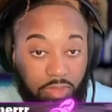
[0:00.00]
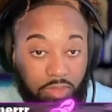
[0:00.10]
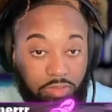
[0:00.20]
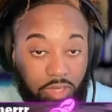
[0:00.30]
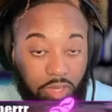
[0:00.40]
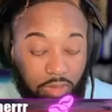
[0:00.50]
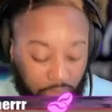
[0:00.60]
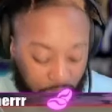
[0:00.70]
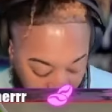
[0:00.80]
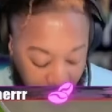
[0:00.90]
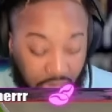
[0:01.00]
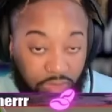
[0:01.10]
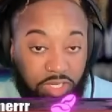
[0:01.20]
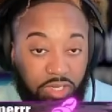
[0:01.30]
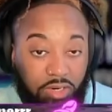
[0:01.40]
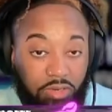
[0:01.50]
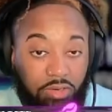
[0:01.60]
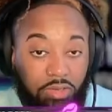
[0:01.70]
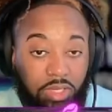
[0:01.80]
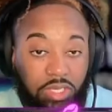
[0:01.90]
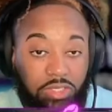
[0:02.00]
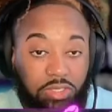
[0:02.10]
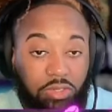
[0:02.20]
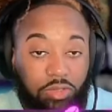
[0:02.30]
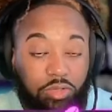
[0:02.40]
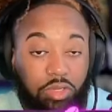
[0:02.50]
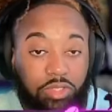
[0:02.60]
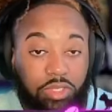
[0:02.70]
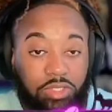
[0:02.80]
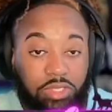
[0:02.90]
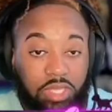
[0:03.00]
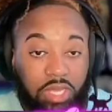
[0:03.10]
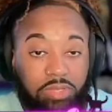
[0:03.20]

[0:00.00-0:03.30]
So I'm gonna throw my couch here. It's a little too close to the steps,